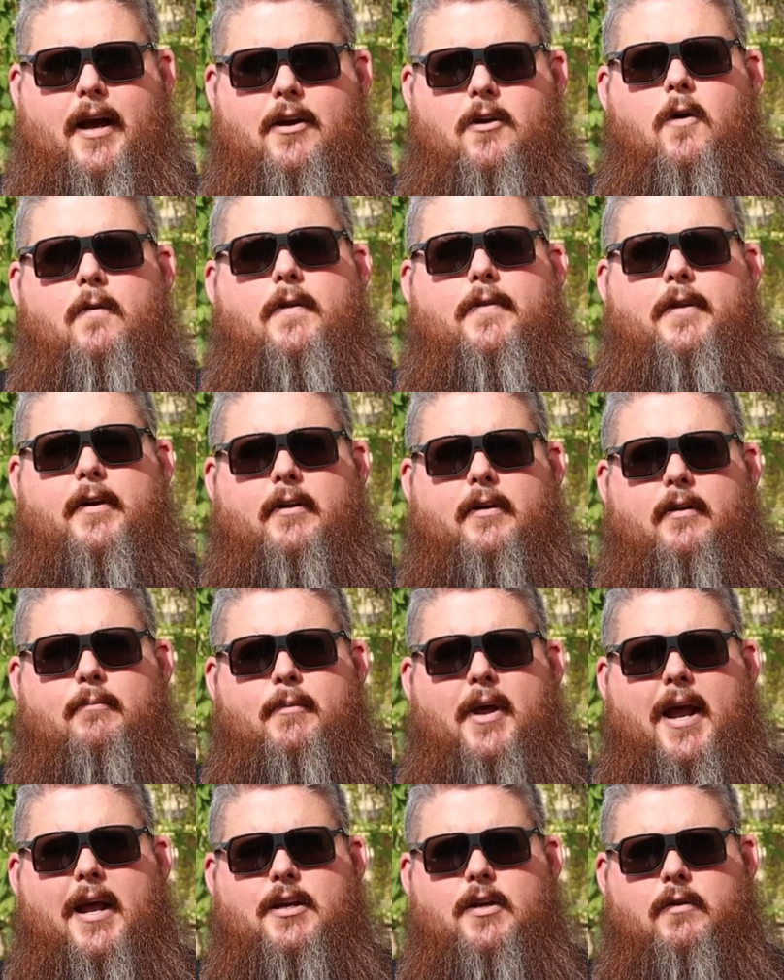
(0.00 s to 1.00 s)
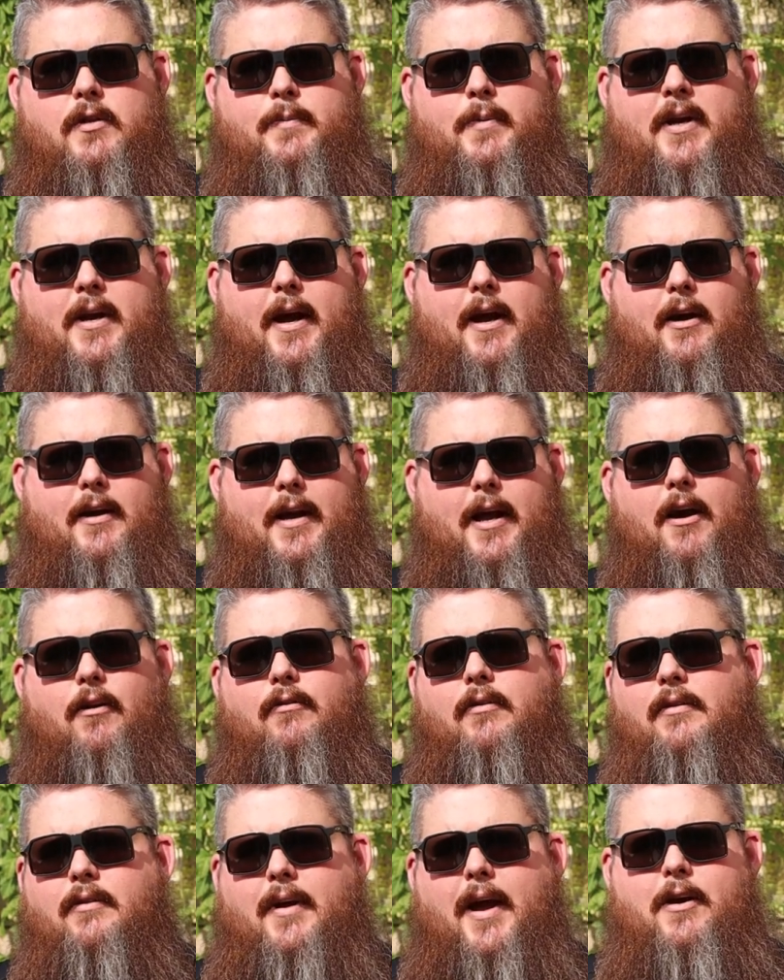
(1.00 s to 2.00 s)
know that their manual's been ironed
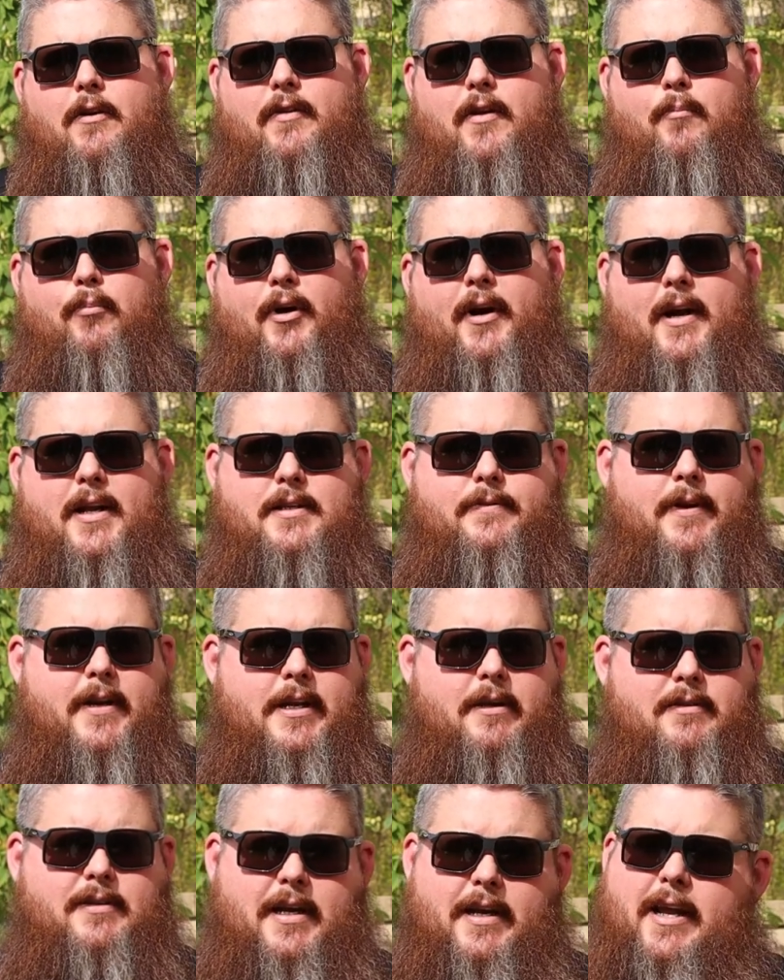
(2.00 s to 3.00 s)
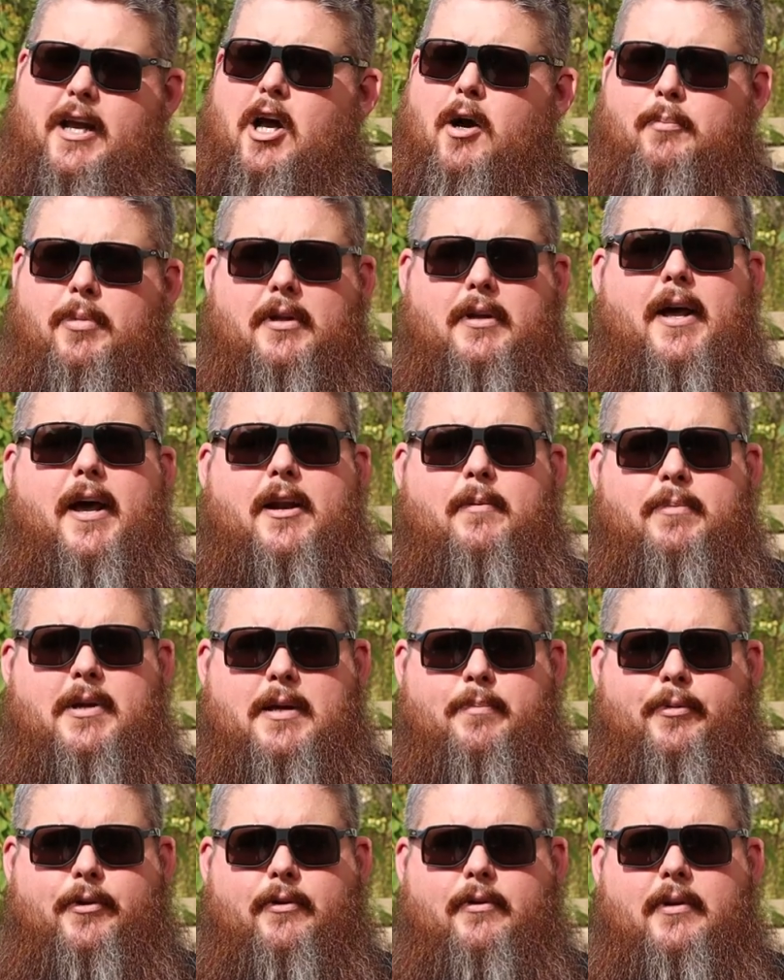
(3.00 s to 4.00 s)
out. I know that Brian's video is gonna help a lot of
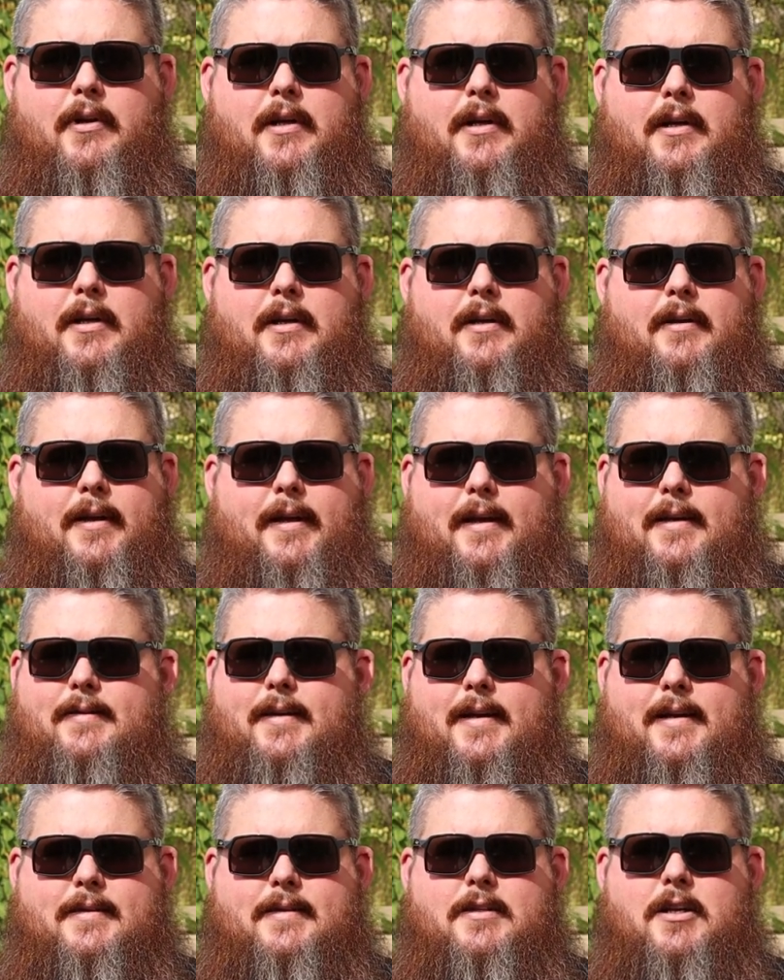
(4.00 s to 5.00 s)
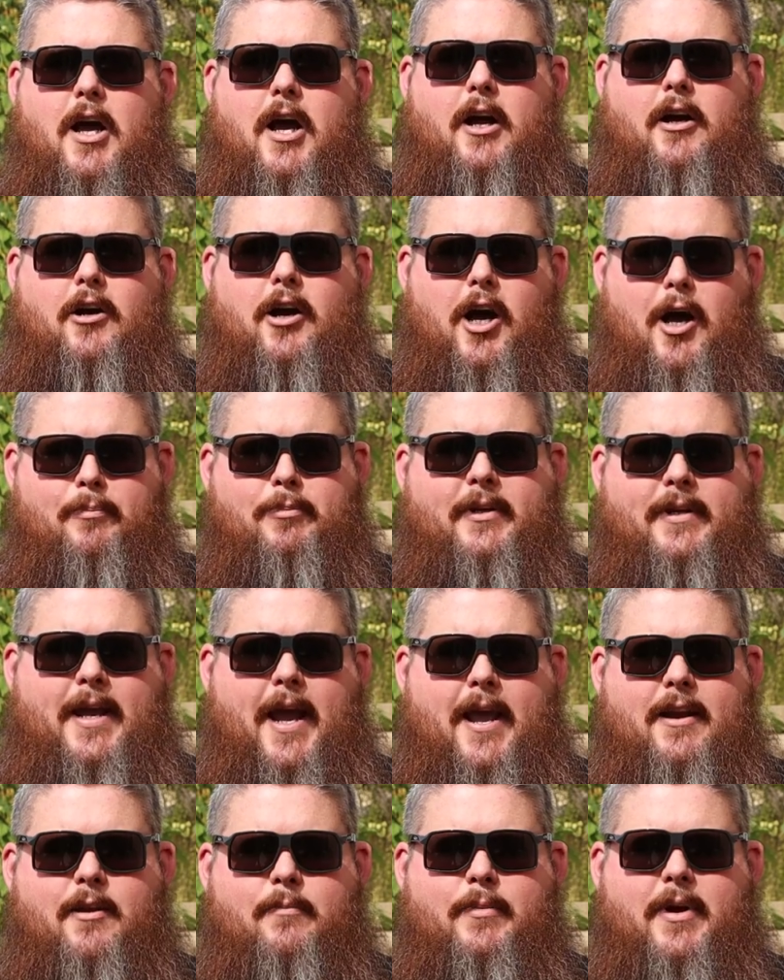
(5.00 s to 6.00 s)
people. Like I said, it's not
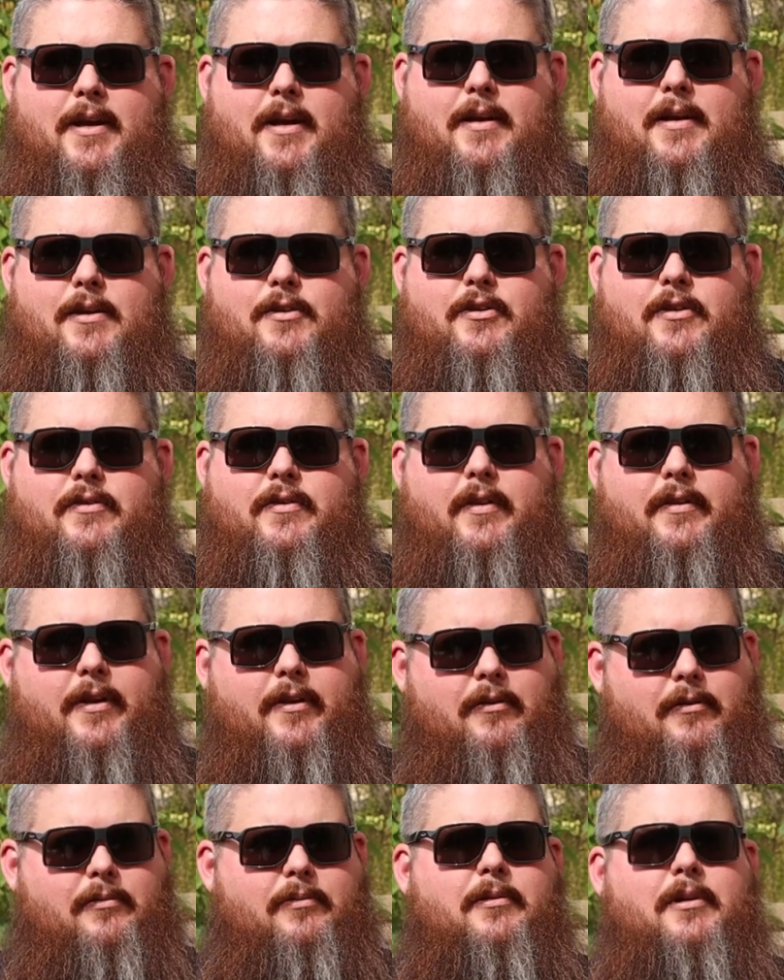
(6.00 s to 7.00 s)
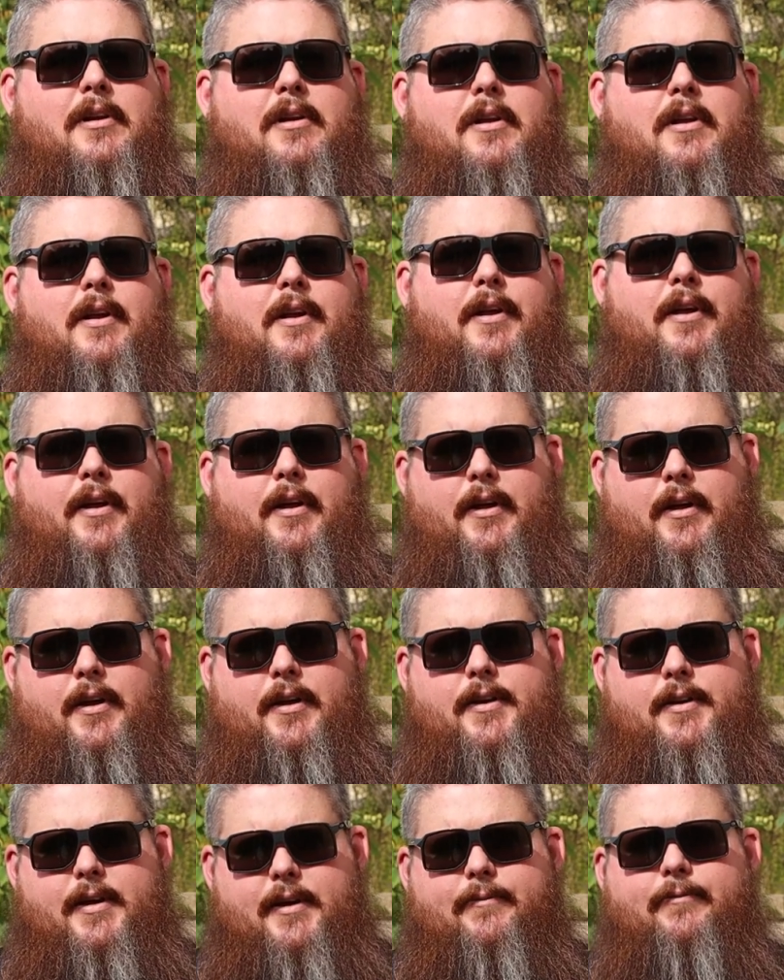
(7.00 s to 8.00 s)
complicated, but it is just a little
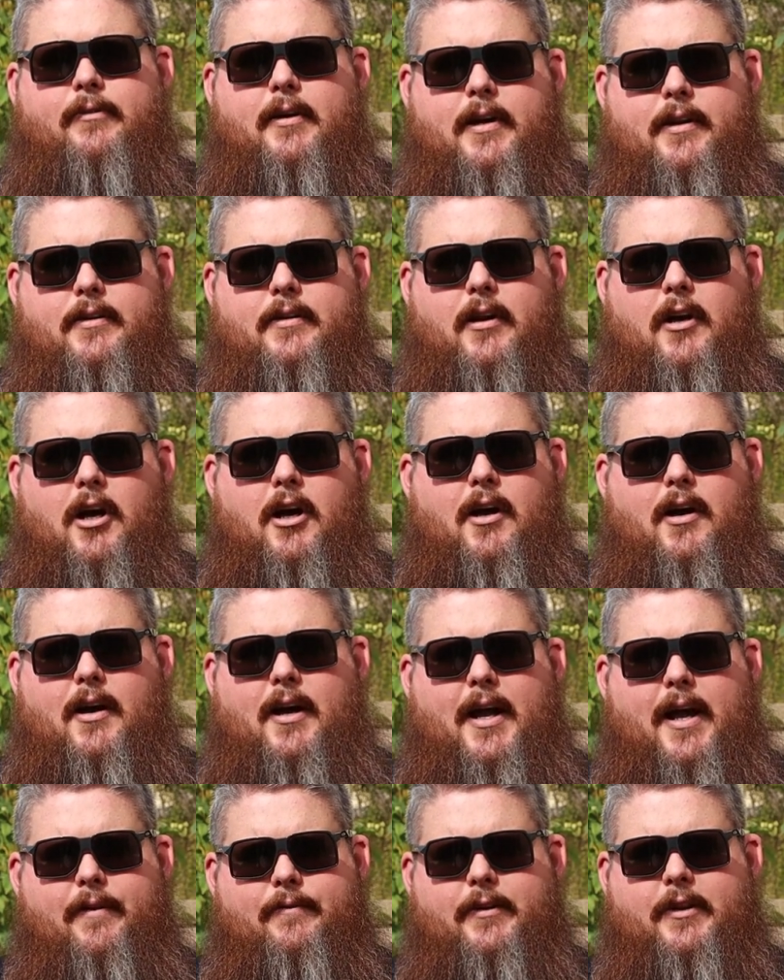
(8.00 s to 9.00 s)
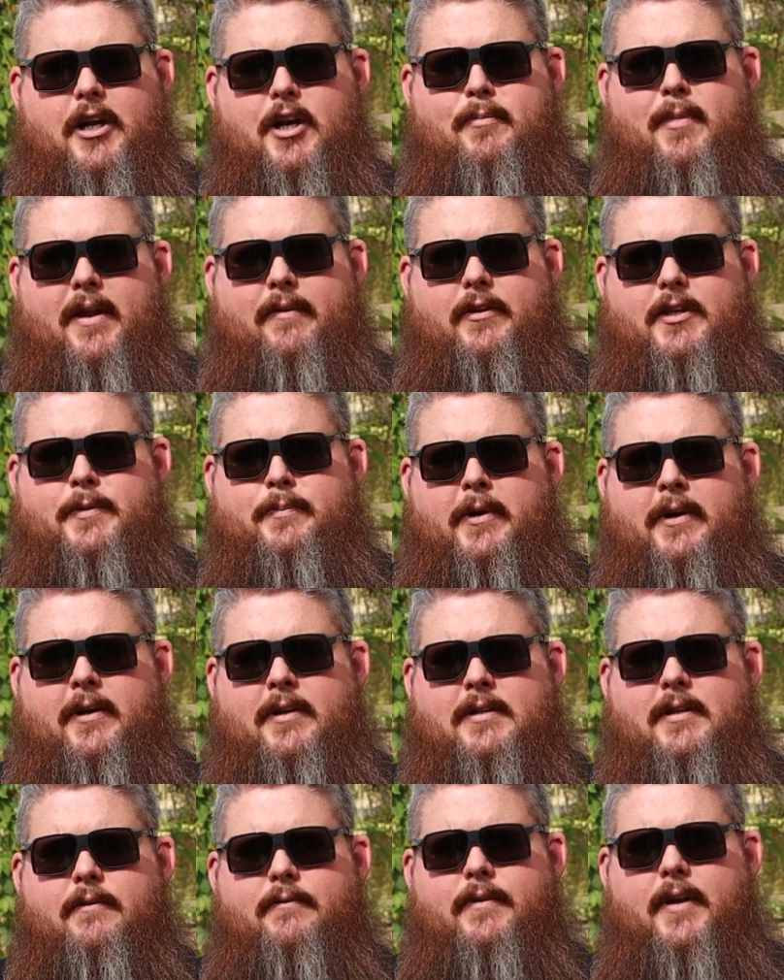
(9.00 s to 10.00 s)
different. I have a good amount of
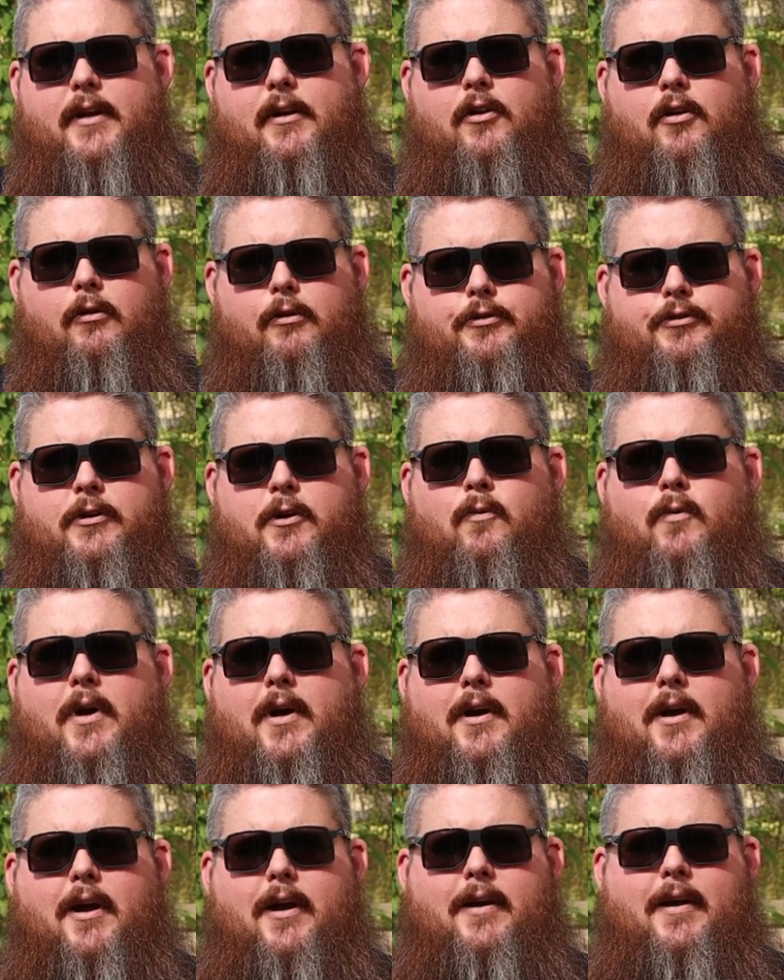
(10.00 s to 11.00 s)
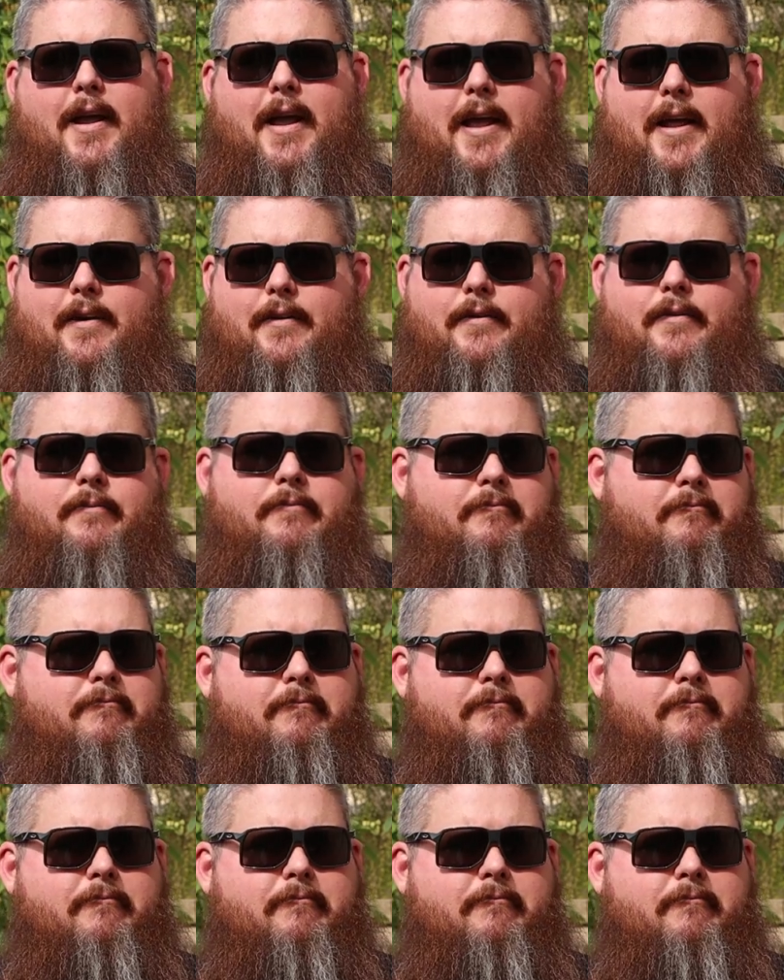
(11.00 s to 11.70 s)
experience in viticulture and whatnot, and